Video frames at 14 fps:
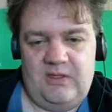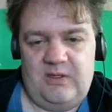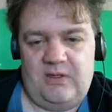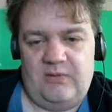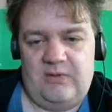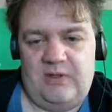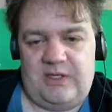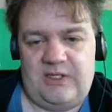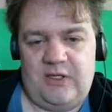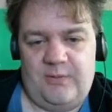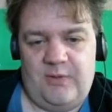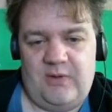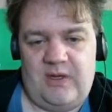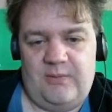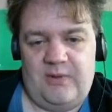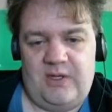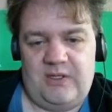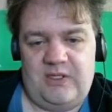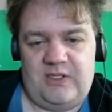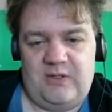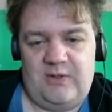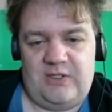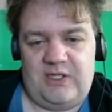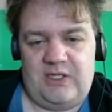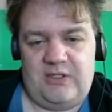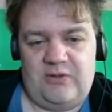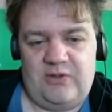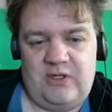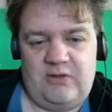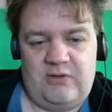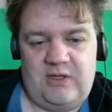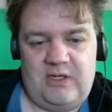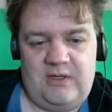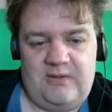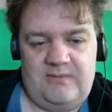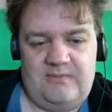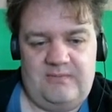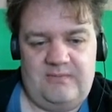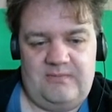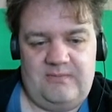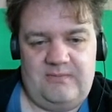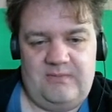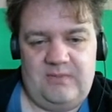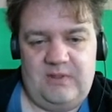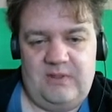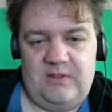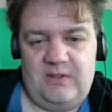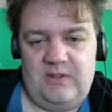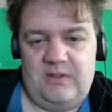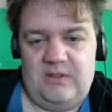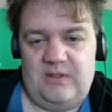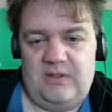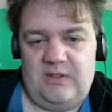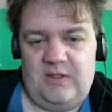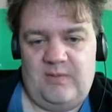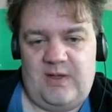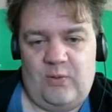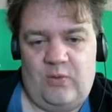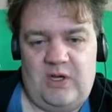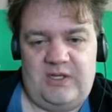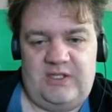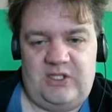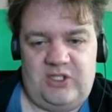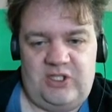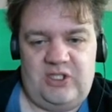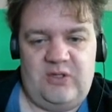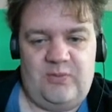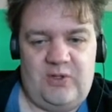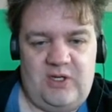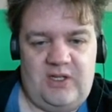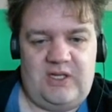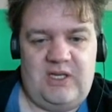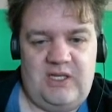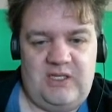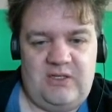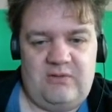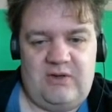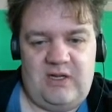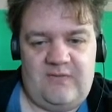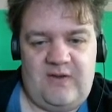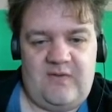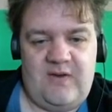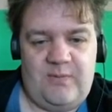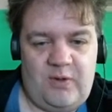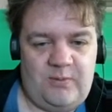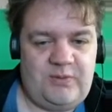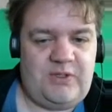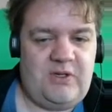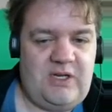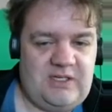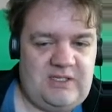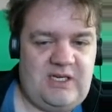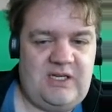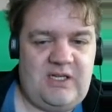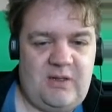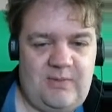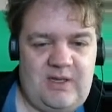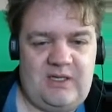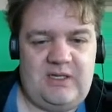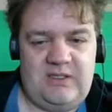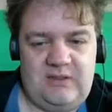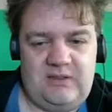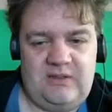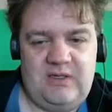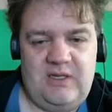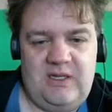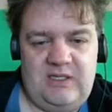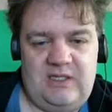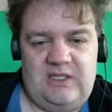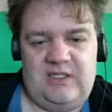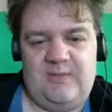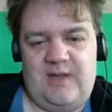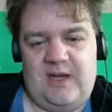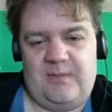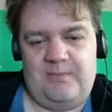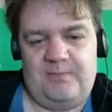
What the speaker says: Really like to help you out, bud. Just give me a chance to treat you right. You made a wise decision to choose the beauty. The keys are in. If you have any problems, don't hesitate to come back and tell us about them.